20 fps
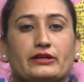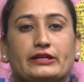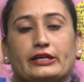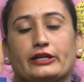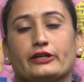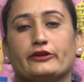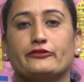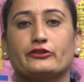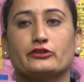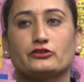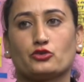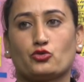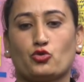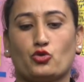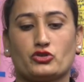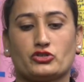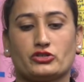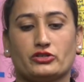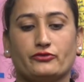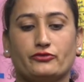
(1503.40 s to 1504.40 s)
give you the
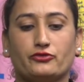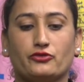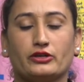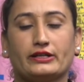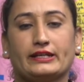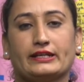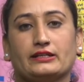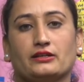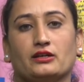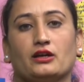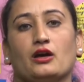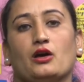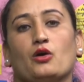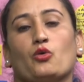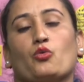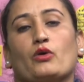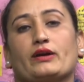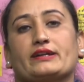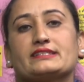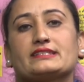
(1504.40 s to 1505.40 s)
question 40,
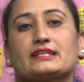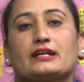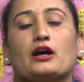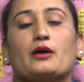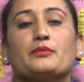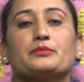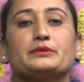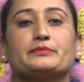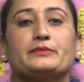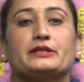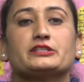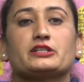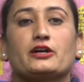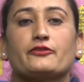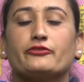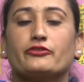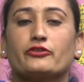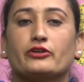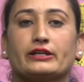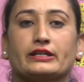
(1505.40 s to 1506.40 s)
what is the complement
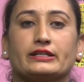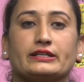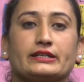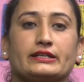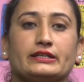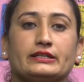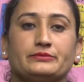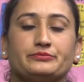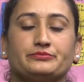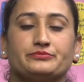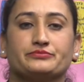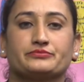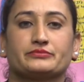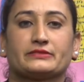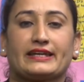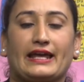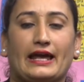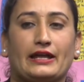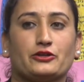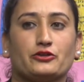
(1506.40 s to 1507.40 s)
of 40 degree?
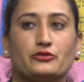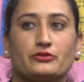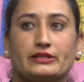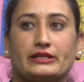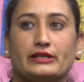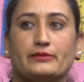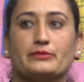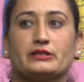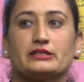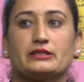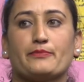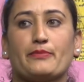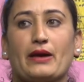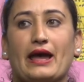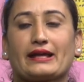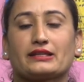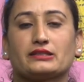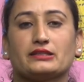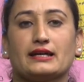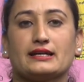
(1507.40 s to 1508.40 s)
Can you give me the
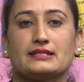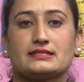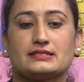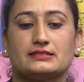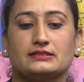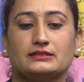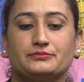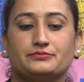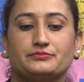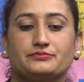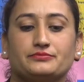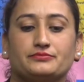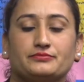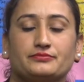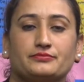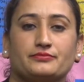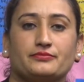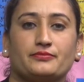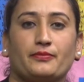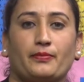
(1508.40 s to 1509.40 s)
answer?
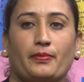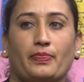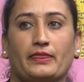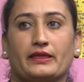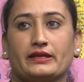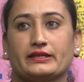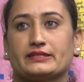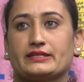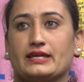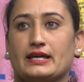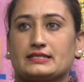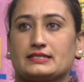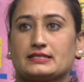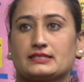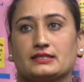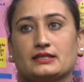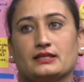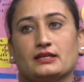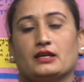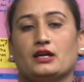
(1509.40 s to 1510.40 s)

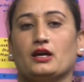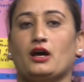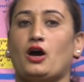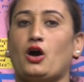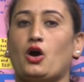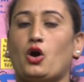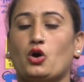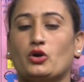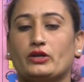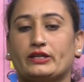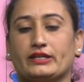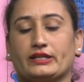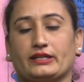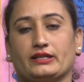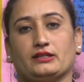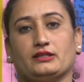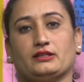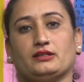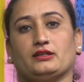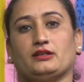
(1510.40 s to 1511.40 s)
Yes. Okay.
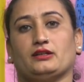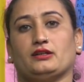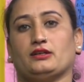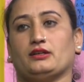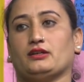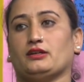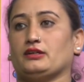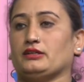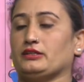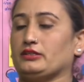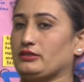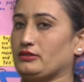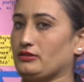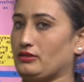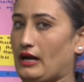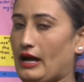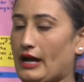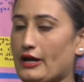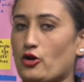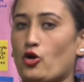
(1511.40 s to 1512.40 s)

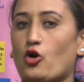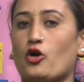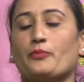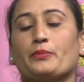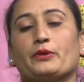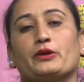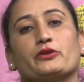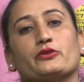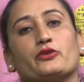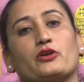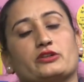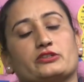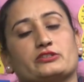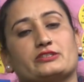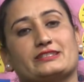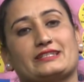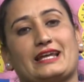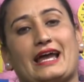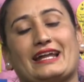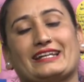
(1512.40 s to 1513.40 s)
I hope you
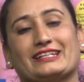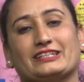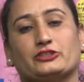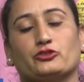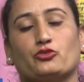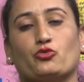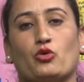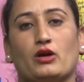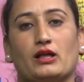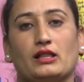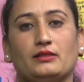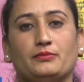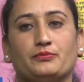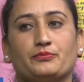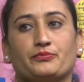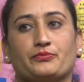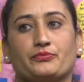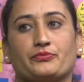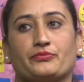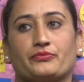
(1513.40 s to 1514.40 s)
understand it well.
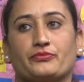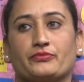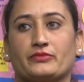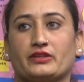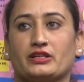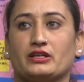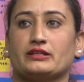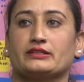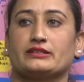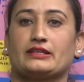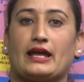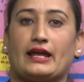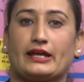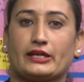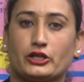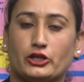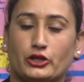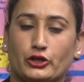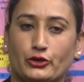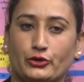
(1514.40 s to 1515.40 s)

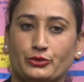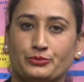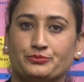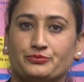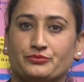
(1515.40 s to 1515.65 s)
Thank you.